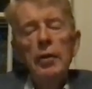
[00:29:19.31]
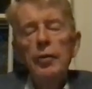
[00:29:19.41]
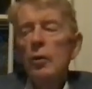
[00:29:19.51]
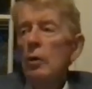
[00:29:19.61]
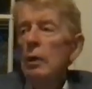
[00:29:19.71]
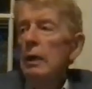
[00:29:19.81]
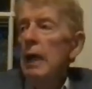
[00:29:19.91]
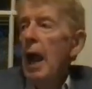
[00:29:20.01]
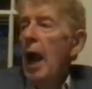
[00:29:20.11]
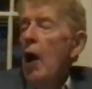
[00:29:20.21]
So
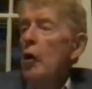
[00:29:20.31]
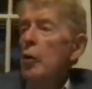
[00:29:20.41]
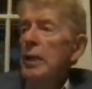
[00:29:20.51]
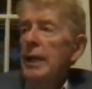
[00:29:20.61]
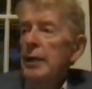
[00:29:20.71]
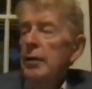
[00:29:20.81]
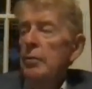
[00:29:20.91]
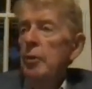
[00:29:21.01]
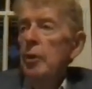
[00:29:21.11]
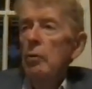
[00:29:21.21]
how do we get to
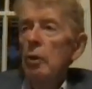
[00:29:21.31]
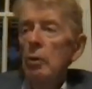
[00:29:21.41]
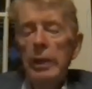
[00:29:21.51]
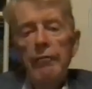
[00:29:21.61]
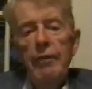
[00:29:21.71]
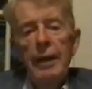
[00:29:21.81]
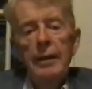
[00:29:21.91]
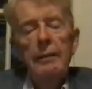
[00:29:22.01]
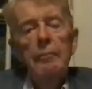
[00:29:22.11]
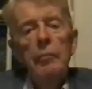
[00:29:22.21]
the point where we in
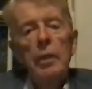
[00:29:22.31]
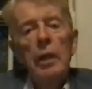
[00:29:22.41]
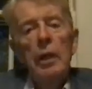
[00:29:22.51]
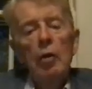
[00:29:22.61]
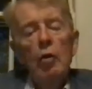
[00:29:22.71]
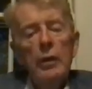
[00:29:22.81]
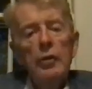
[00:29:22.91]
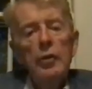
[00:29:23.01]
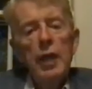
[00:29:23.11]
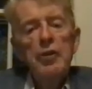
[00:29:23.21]
fact
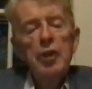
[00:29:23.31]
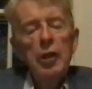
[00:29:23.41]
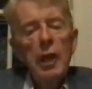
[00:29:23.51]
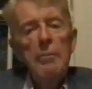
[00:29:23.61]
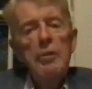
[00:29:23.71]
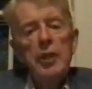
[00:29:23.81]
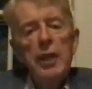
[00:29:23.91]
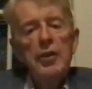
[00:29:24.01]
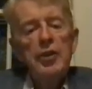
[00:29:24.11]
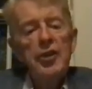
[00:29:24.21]
recognize that climate
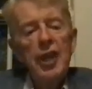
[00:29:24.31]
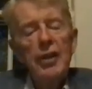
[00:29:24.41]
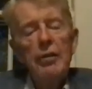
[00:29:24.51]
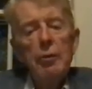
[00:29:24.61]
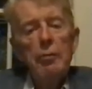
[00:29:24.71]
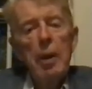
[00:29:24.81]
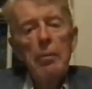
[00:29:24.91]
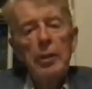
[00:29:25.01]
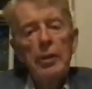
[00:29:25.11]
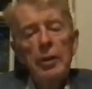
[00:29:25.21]
change is not a
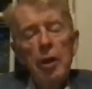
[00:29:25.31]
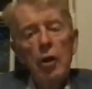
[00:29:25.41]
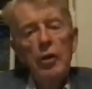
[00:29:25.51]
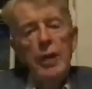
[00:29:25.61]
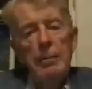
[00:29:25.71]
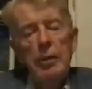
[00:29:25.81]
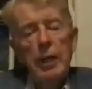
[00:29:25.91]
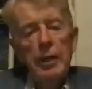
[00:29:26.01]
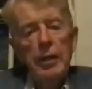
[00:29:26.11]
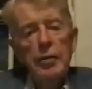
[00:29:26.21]
Republican or
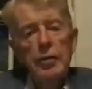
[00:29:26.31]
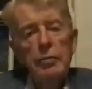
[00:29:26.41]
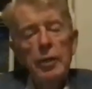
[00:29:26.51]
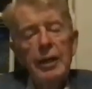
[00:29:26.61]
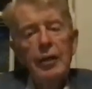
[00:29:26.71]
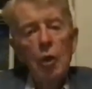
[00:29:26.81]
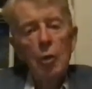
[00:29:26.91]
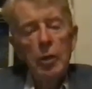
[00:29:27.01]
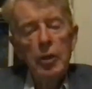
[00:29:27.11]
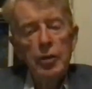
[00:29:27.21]
Democratic issue, but a
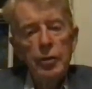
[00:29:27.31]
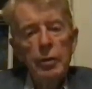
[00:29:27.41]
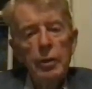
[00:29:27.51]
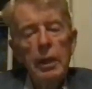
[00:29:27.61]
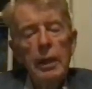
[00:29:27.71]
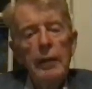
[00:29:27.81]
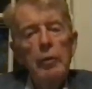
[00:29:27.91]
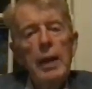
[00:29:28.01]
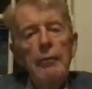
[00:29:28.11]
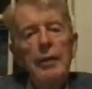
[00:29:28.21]
global issue, and
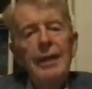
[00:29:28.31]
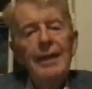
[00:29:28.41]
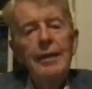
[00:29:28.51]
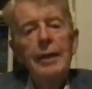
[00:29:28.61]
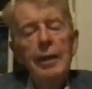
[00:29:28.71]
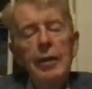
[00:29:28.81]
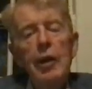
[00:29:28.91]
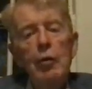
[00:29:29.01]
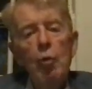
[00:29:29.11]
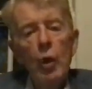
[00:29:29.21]
we have to get together
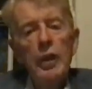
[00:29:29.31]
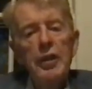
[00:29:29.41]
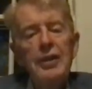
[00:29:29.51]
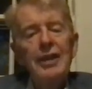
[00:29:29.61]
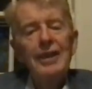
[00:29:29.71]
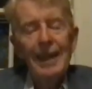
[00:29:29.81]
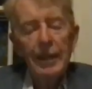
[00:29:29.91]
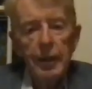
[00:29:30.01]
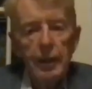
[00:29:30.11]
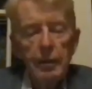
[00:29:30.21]
and work it
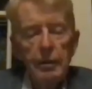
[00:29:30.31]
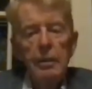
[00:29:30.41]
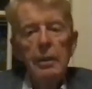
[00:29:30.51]
together?